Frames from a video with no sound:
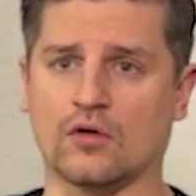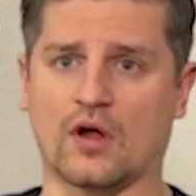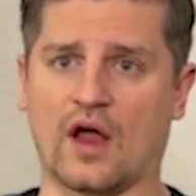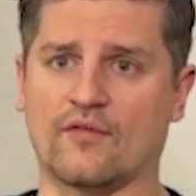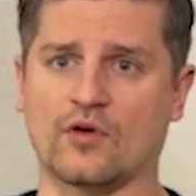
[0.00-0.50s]

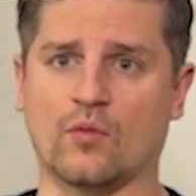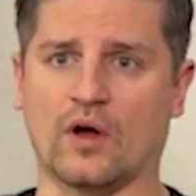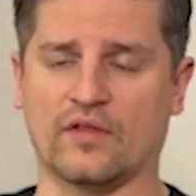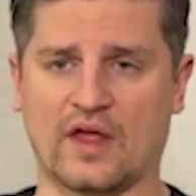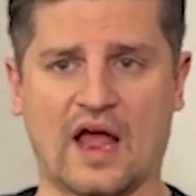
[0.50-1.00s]

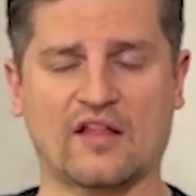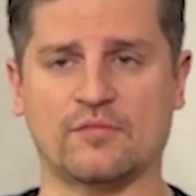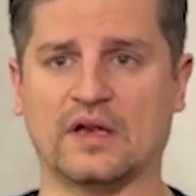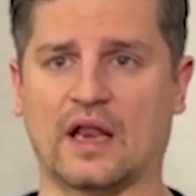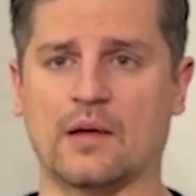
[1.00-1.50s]
everyone that has
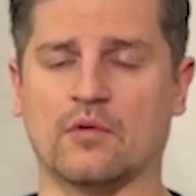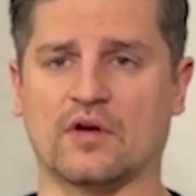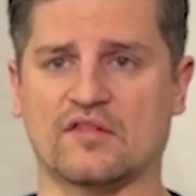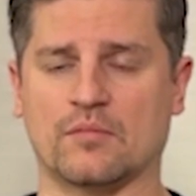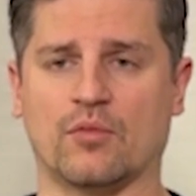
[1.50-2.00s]
been labeled
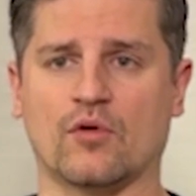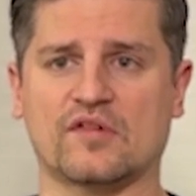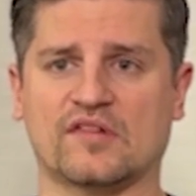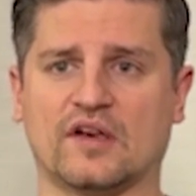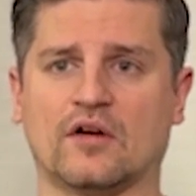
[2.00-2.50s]
as a bulk
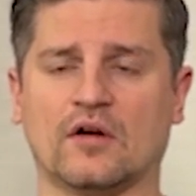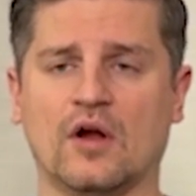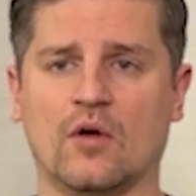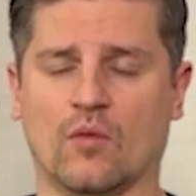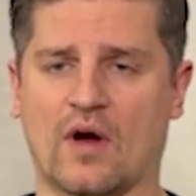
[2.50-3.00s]
sender
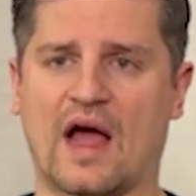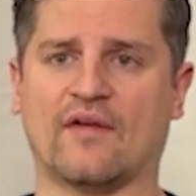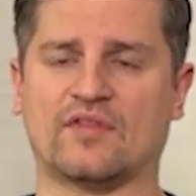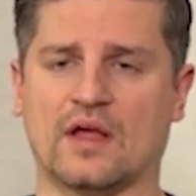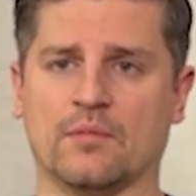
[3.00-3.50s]
will
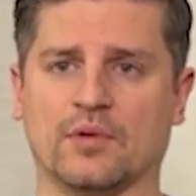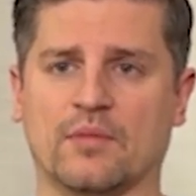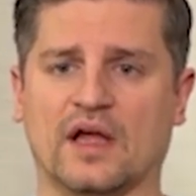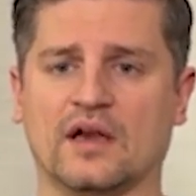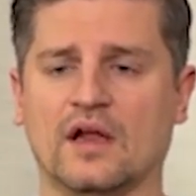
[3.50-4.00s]
have to
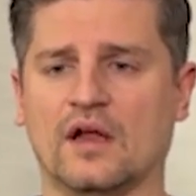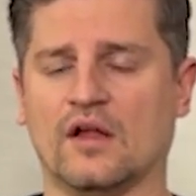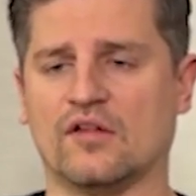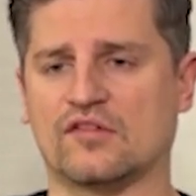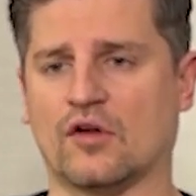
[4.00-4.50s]
implement.
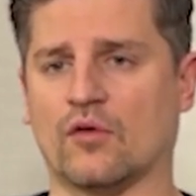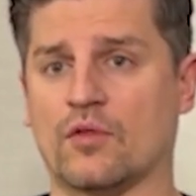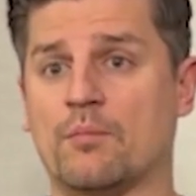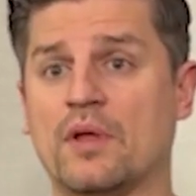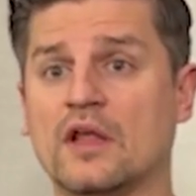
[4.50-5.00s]
So
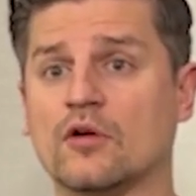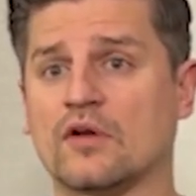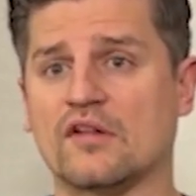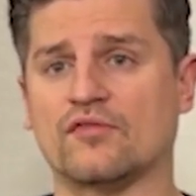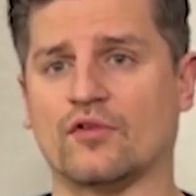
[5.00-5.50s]
the
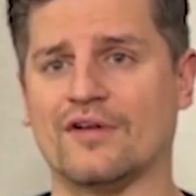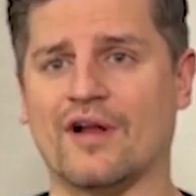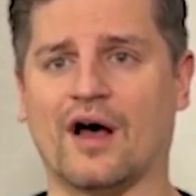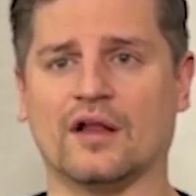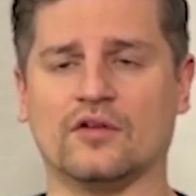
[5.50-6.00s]
penalties for
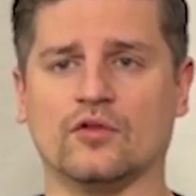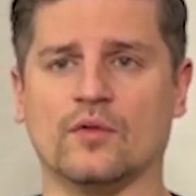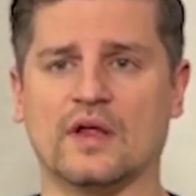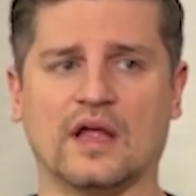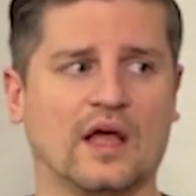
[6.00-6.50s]
not
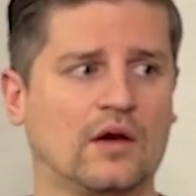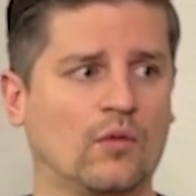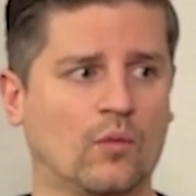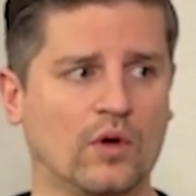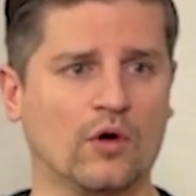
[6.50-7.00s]
doing it
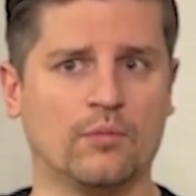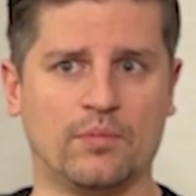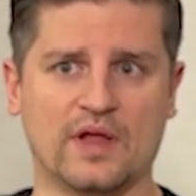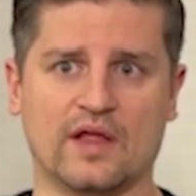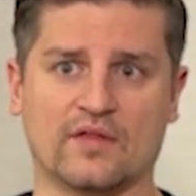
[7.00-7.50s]
will be